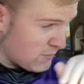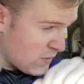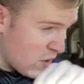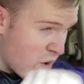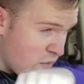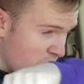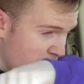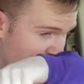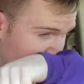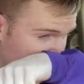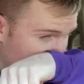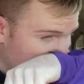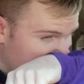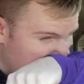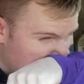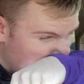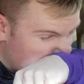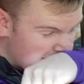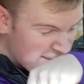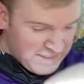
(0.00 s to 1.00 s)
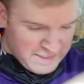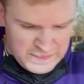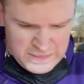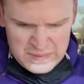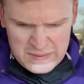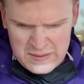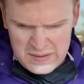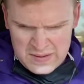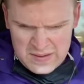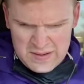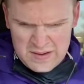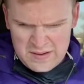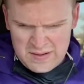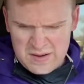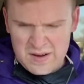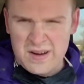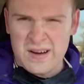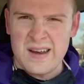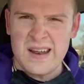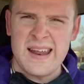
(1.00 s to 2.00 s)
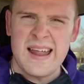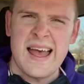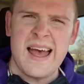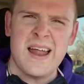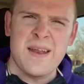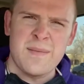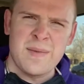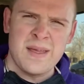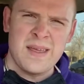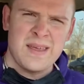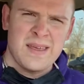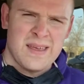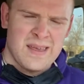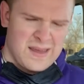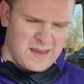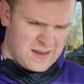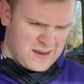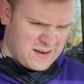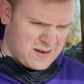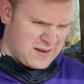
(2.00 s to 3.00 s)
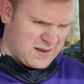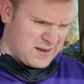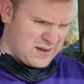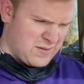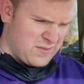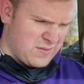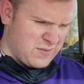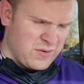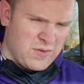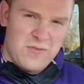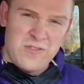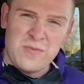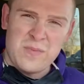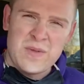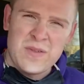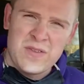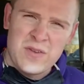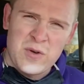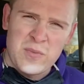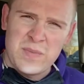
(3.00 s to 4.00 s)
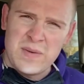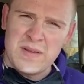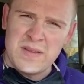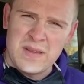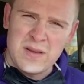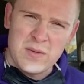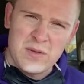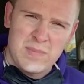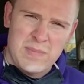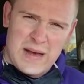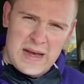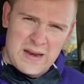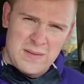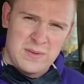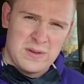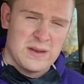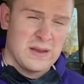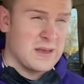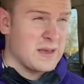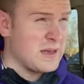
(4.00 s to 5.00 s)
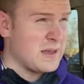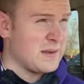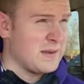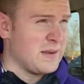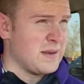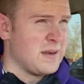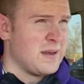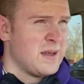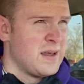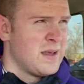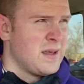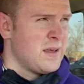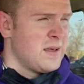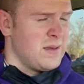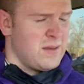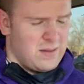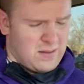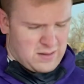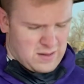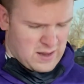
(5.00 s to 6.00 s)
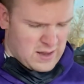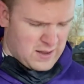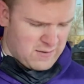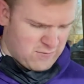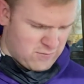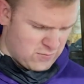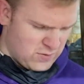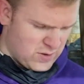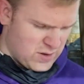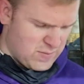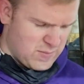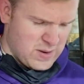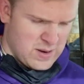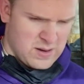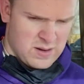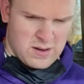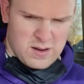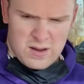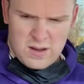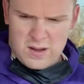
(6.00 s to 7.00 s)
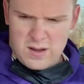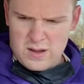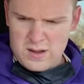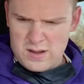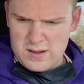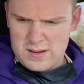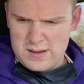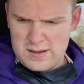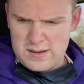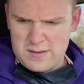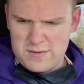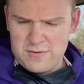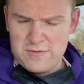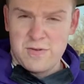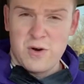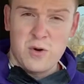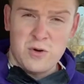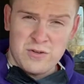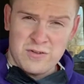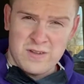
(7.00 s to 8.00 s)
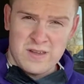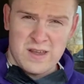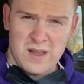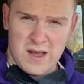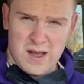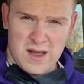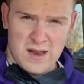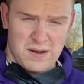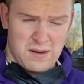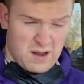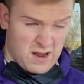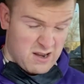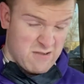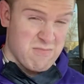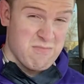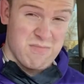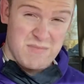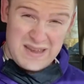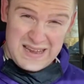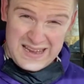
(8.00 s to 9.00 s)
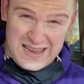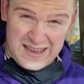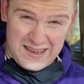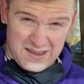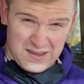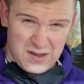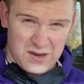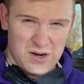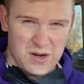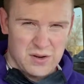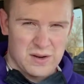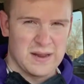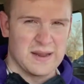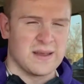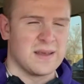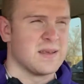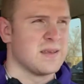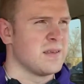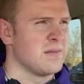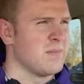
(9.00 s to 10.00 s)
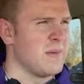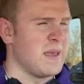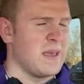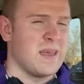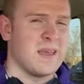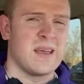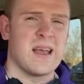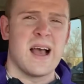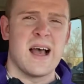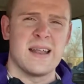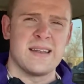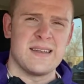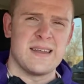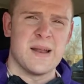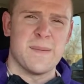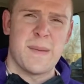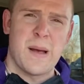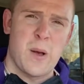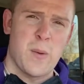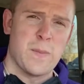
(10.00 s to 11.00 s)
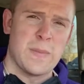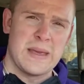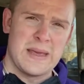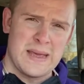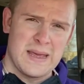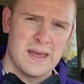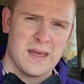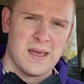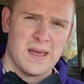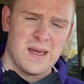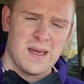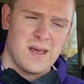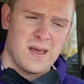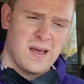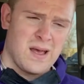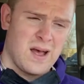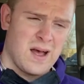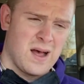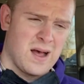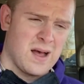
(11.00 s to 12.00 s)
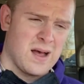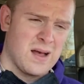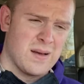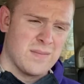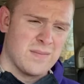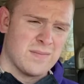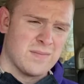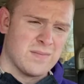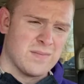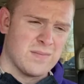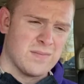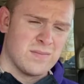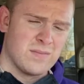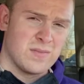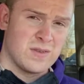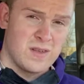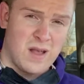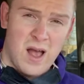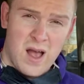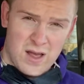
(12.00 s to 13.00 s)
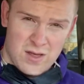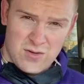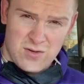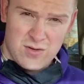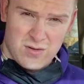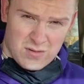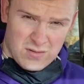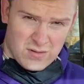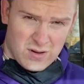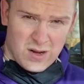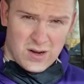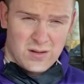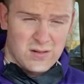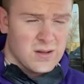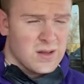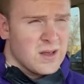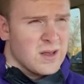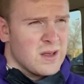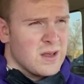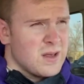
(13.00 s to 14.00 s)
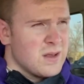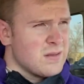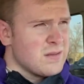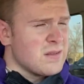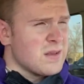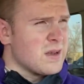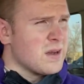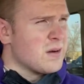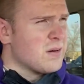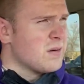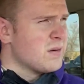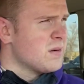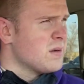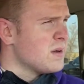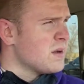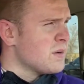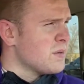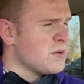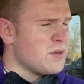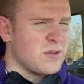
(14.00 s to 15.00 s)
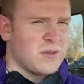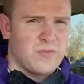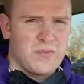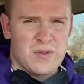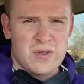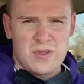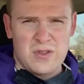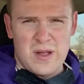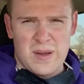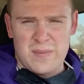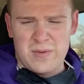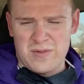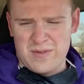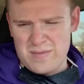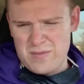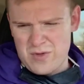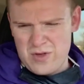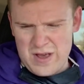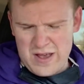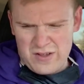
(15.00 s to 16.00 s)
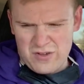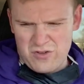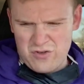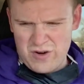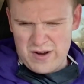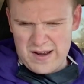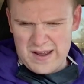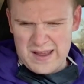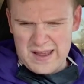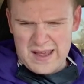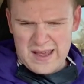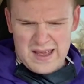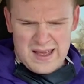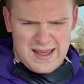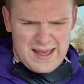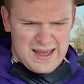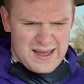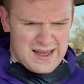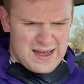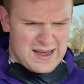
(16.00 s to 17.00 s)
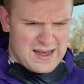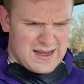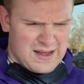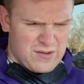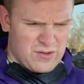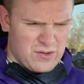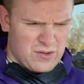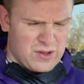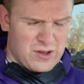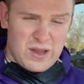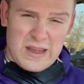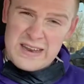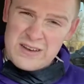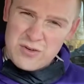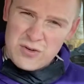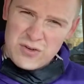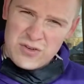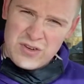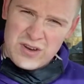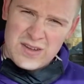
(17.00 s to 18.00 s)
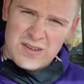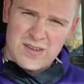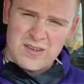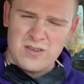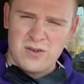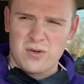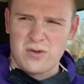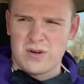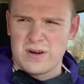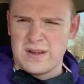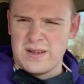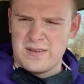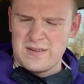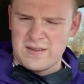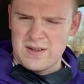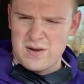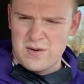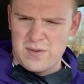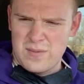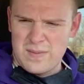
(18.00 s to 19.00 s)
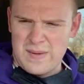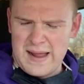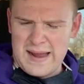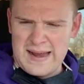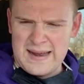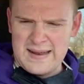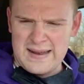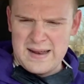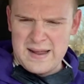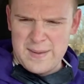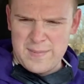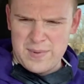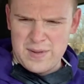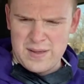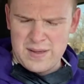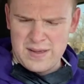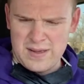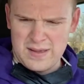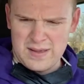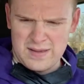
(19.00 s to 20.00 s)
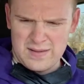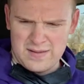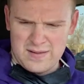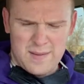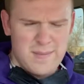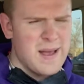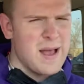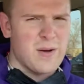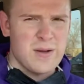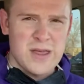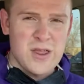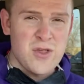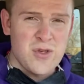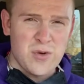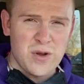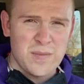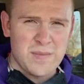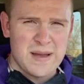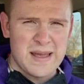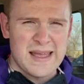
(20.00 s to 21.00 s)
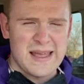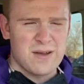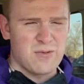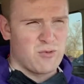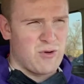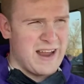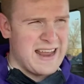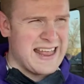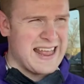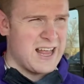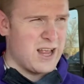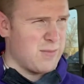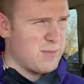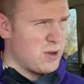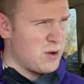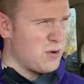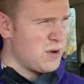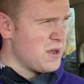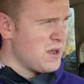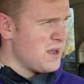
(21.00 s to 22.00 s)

covid really took it out of me and uh, we've just been so busy with bodybuilding content i haven't really been uh, focusing on on me you know like making content about me um Saunch you know so uh, we just finished up some chest training uh, interesting story so i ended up somehow injuring my right elbow